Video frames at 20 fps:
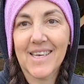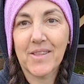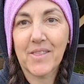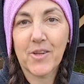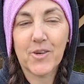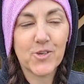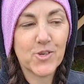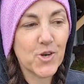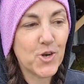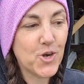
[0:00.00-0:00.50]

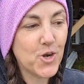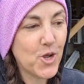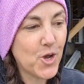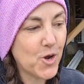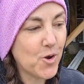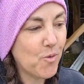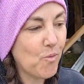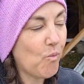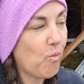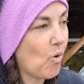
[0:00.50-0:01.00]
There's
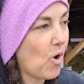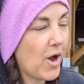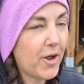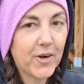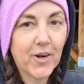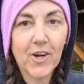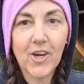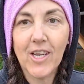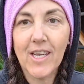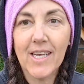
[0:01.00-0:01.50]
no
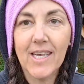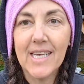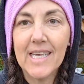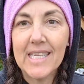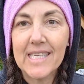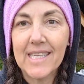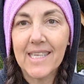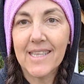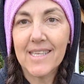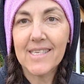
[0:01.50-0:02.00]
water
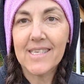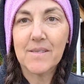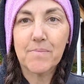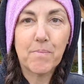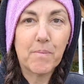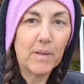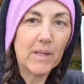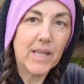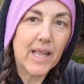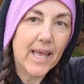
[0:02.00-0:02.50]
to this
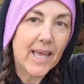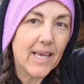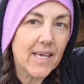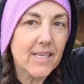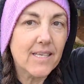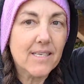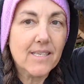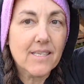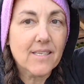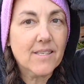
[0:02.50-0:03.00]

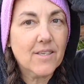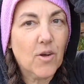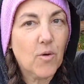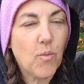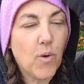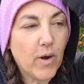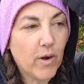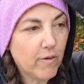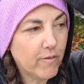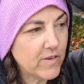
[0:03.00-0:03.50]
land, no
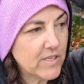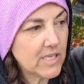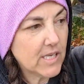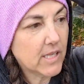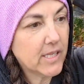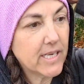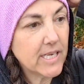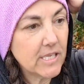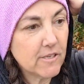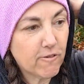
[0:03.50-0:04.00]
water
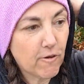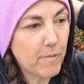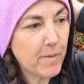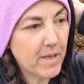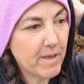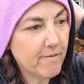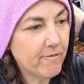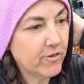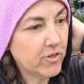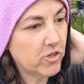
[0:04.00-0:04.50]
facilities from the
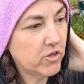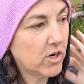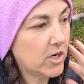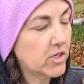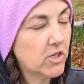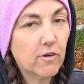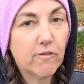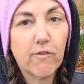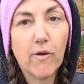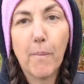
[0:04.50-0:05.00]

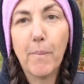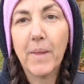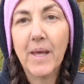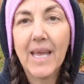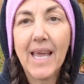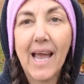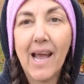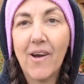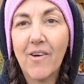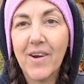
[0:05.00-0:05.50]
infrastructure from the
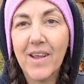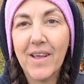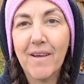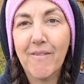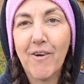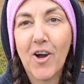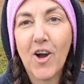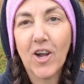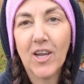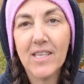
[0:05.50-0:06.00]
county of
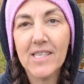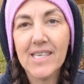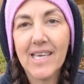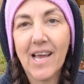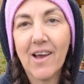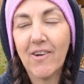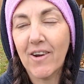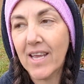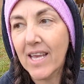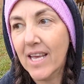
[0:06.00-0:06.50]
Hawkins
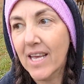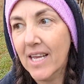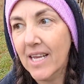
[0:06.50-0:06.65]
County.